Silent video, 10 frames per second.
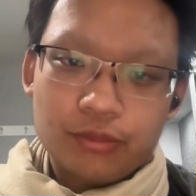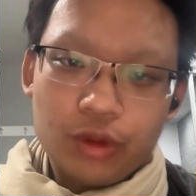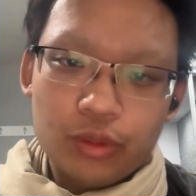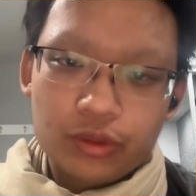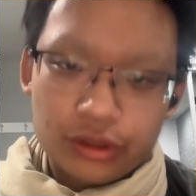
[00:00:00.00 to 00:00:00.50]

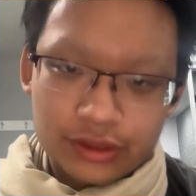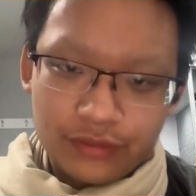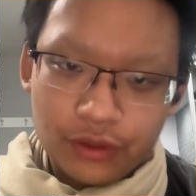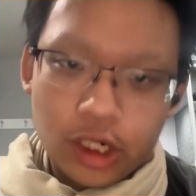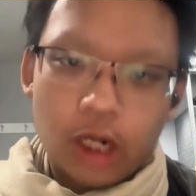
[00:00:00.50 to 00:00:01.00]
there's a
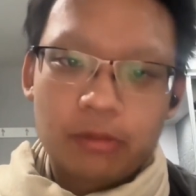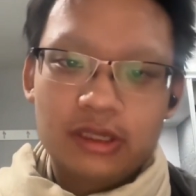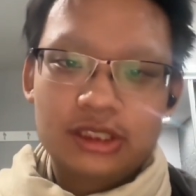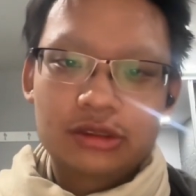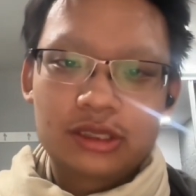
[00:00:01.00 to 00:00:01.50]
few
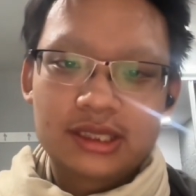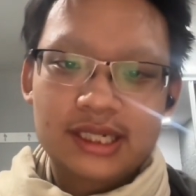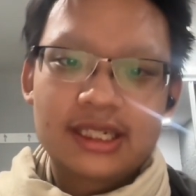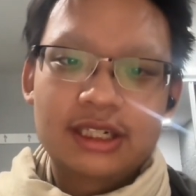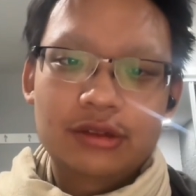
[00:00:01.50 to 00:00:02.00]
culprits. You could
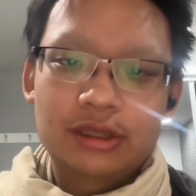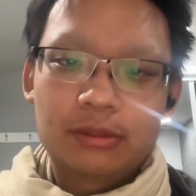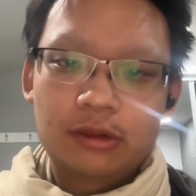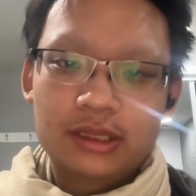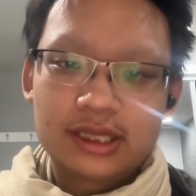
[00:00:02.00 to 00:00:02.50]
say
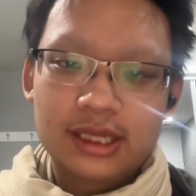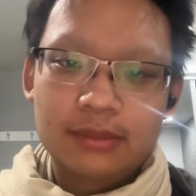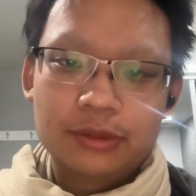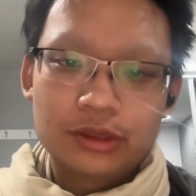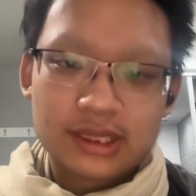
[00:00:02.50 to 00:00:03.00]

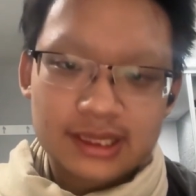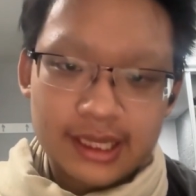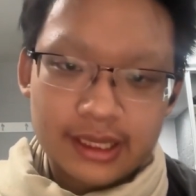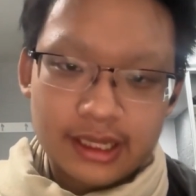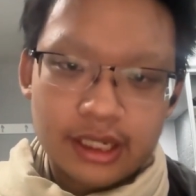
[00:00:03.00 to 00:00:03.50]
neoliberalism. You could say
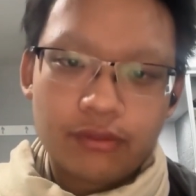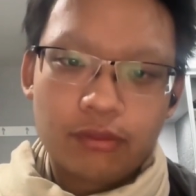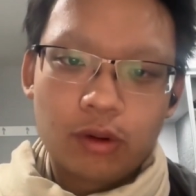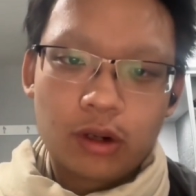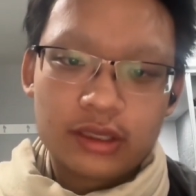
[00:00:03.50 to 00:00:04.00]
the kind of
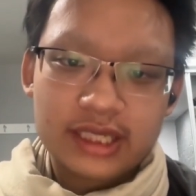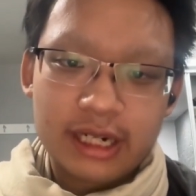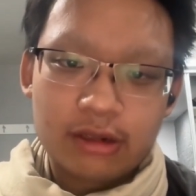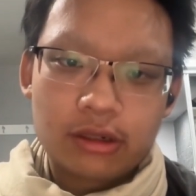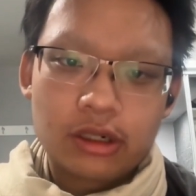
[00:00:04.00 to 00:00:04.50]
war on
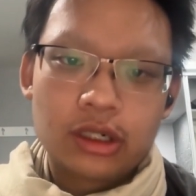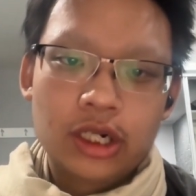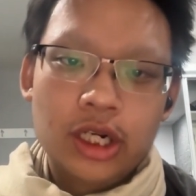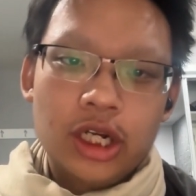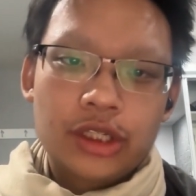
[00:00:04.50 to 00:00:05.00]
terror.
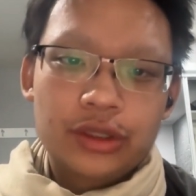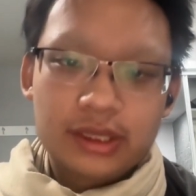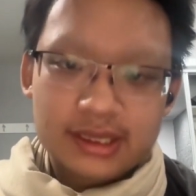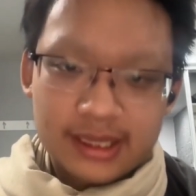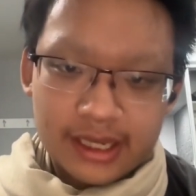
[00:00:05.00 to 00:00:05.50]
You
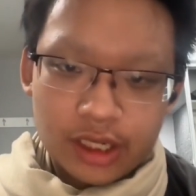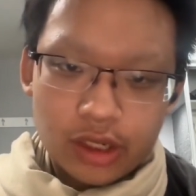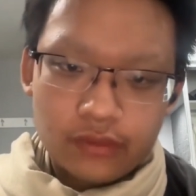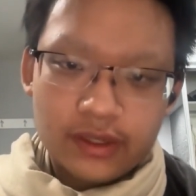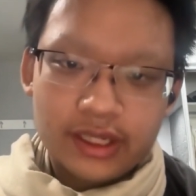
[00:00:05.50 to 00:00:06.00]
can say
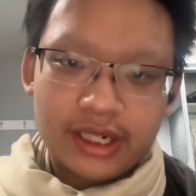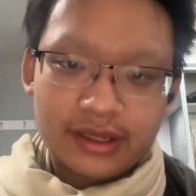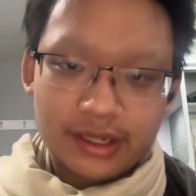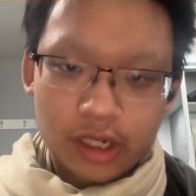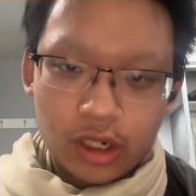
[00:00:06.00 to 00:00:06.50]
COVID. I
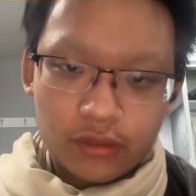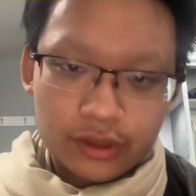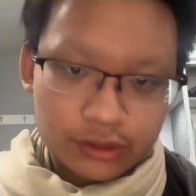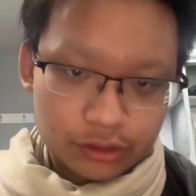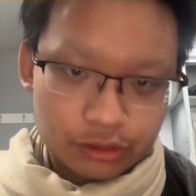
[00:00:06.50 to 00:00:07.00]
think all of
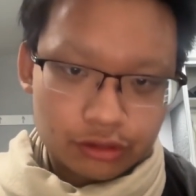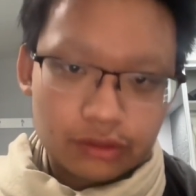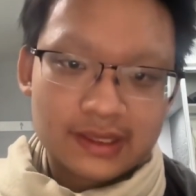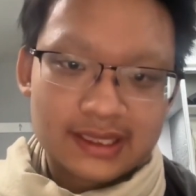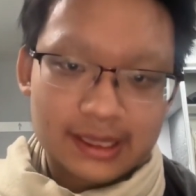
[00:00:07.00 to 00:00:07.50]
those are true
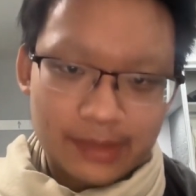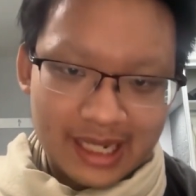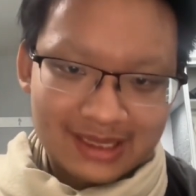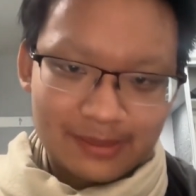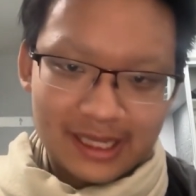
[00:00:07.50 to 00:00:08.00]
in some
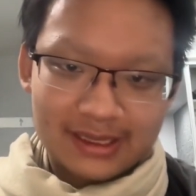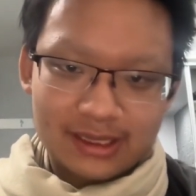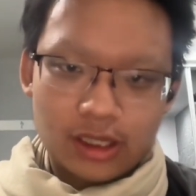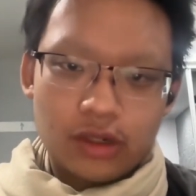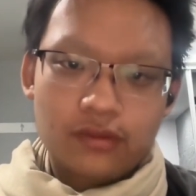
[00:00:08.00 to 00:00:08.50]
aspects.
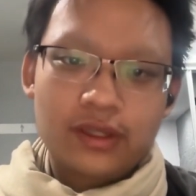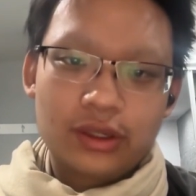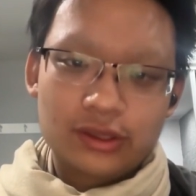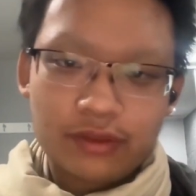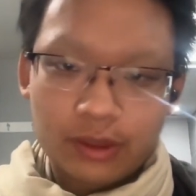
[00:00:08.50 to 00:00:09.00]
All of
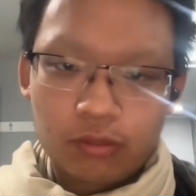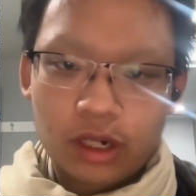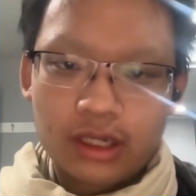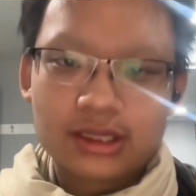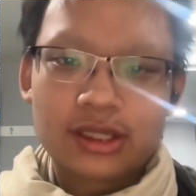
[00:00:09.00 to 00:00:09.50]
those are like
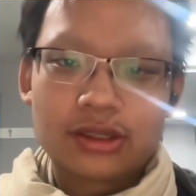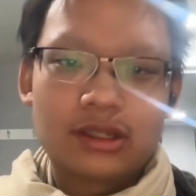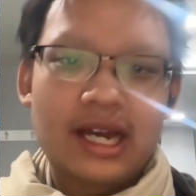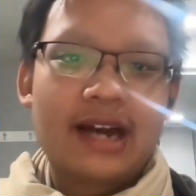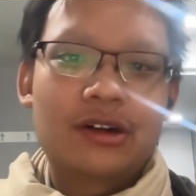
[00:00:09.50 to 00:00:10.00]
rungs on the
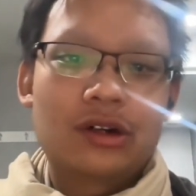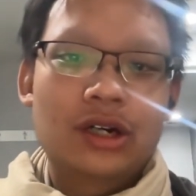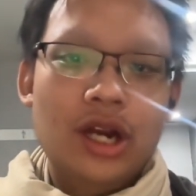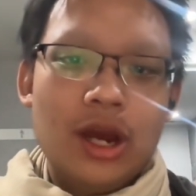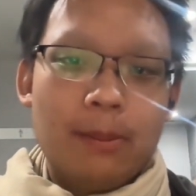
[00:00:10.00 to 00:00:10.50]
ladder.
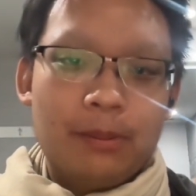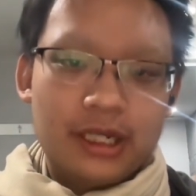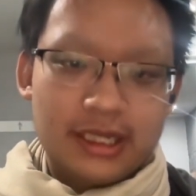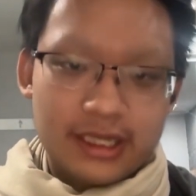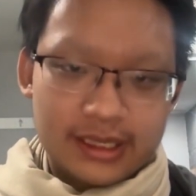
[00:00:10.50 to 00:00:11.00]
But
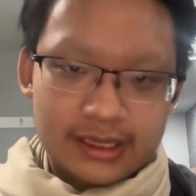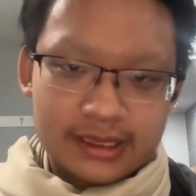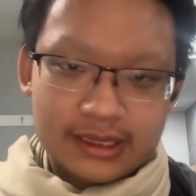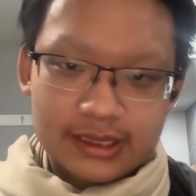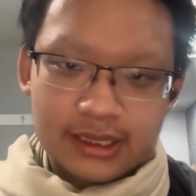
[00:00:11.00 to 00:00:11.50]
it
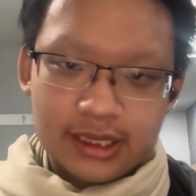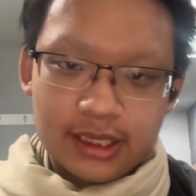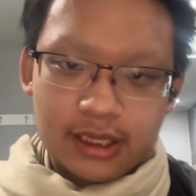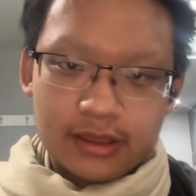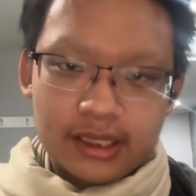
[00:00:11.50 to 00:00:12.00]
is
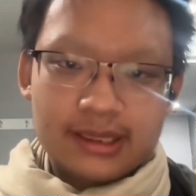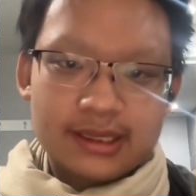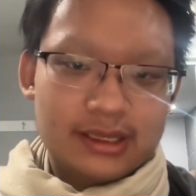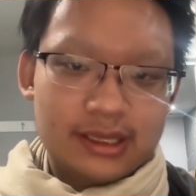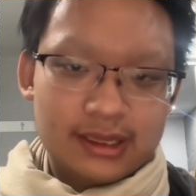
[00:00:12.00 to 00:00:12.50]
this
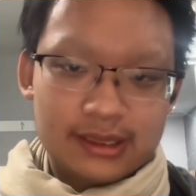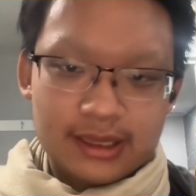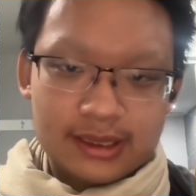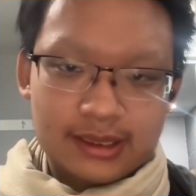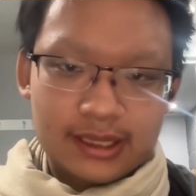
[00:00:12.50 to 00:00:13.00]

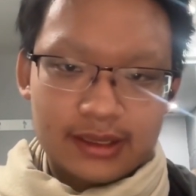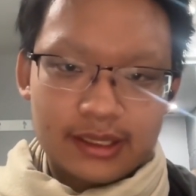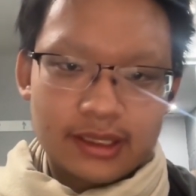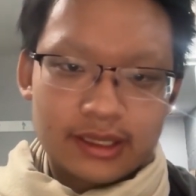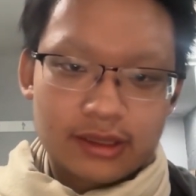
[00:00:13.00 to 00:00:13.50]
is I
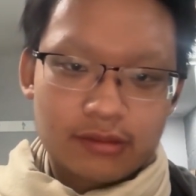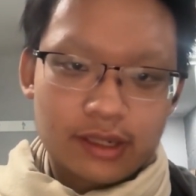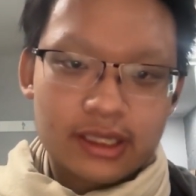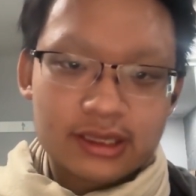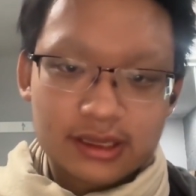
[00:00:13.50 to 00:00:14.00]
think like the
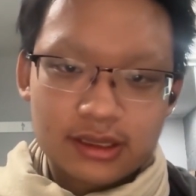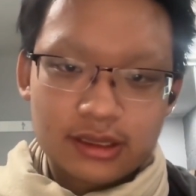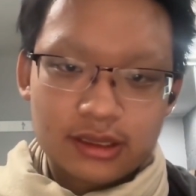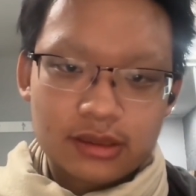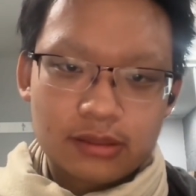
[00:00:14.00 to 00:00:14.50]
greatest
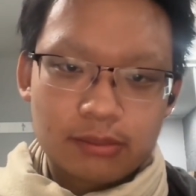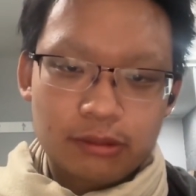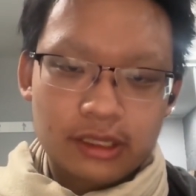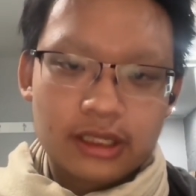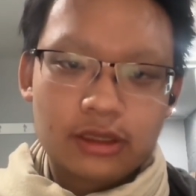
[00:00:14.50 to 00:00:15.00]

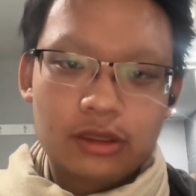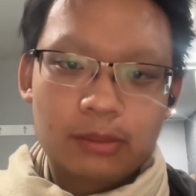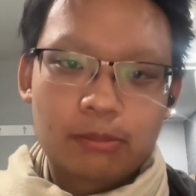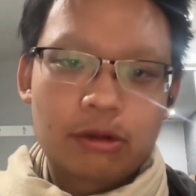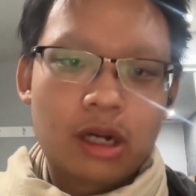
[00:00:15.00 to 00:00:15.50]
political
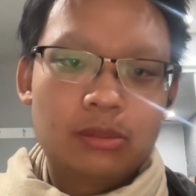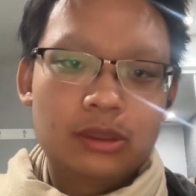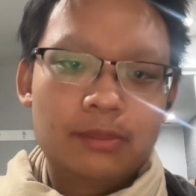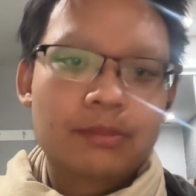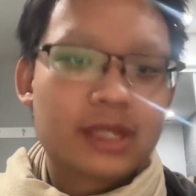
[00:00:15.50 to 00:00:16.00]

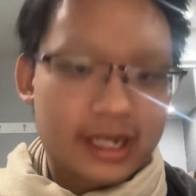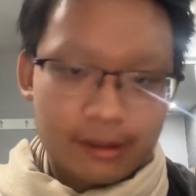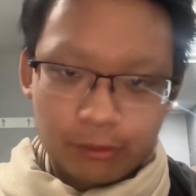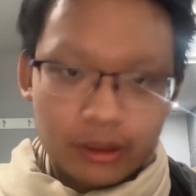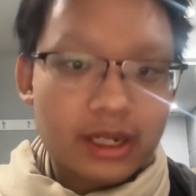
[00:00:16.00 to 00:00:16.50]
problem that I
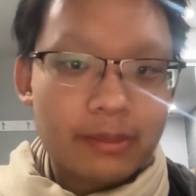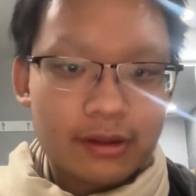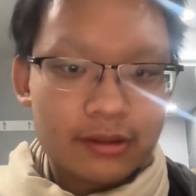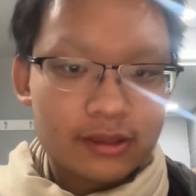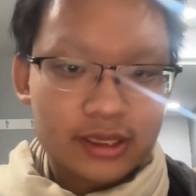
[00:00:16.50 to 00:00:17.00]
worry
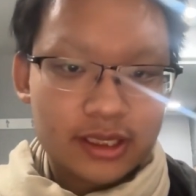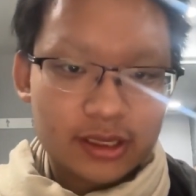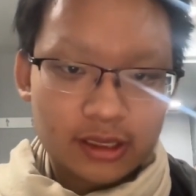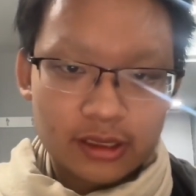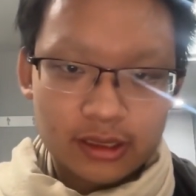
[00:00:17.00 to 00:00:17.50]
about
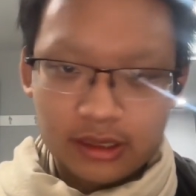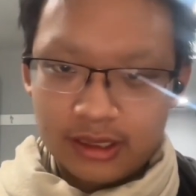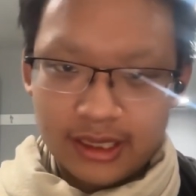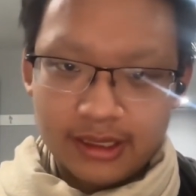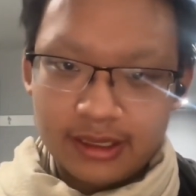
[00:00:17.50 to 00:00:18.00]
on a
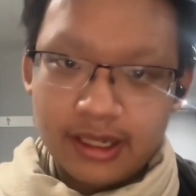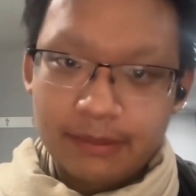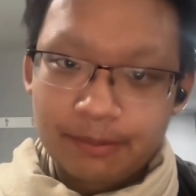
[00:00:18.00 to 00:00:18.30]
day to day.